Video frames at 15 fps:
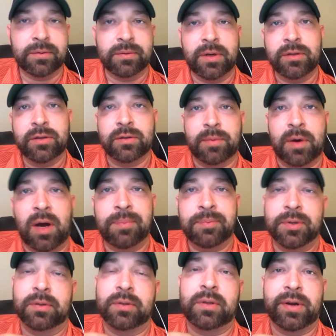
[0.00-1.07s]
some
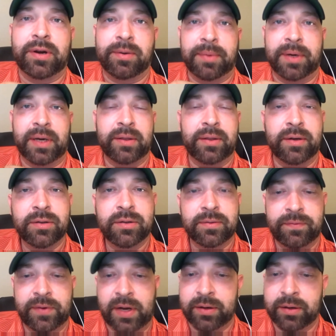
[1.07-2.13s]
options there, man. There's
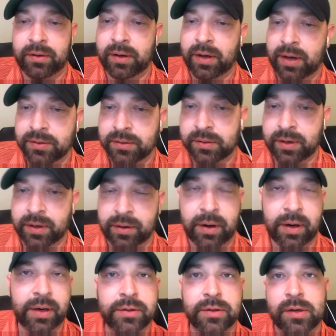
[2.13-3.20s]
some value guys in that
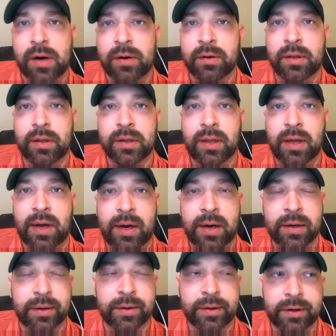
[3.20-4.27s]
range that I really
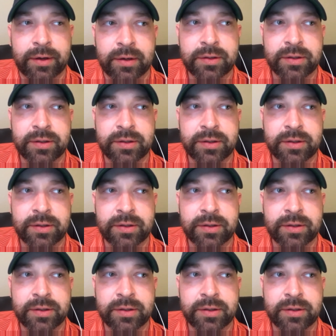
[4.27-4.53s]
like.